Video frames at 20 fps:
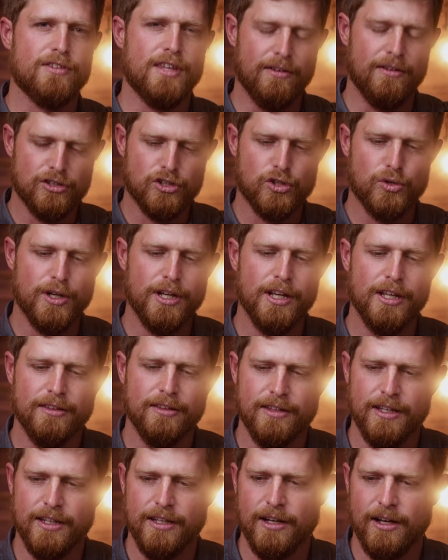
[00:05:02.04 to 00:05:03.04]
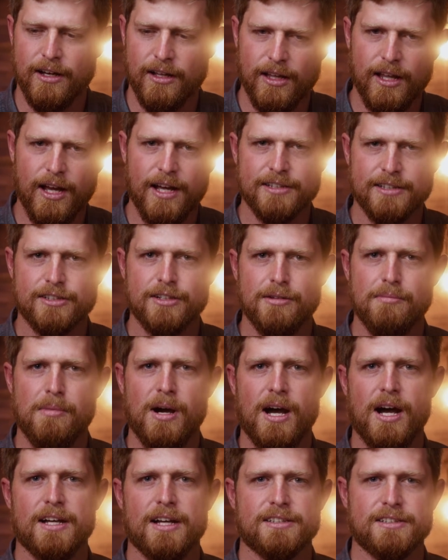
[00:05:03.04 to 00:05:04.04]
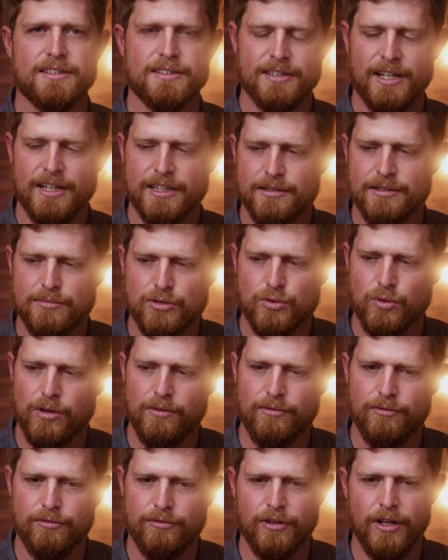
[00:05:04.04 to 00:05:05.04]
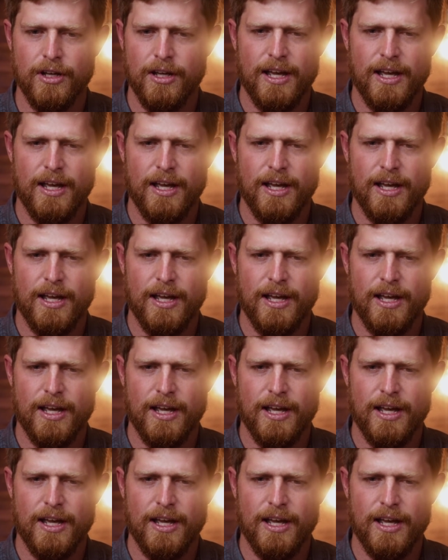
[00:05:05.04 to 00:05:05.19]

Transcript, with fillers: they're treating the Al-Aqsa Mosque as like some sort of